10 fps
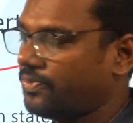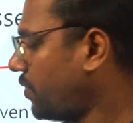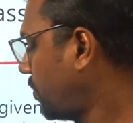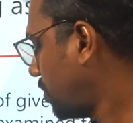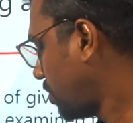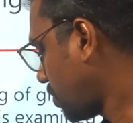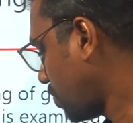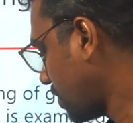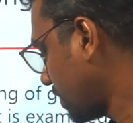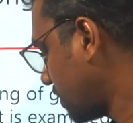of
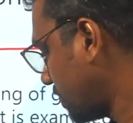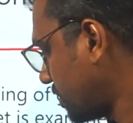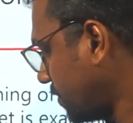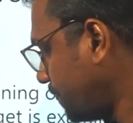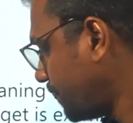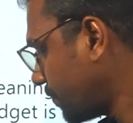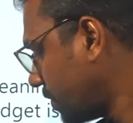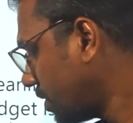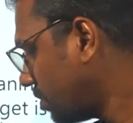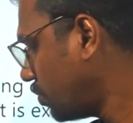wrong assertion. Then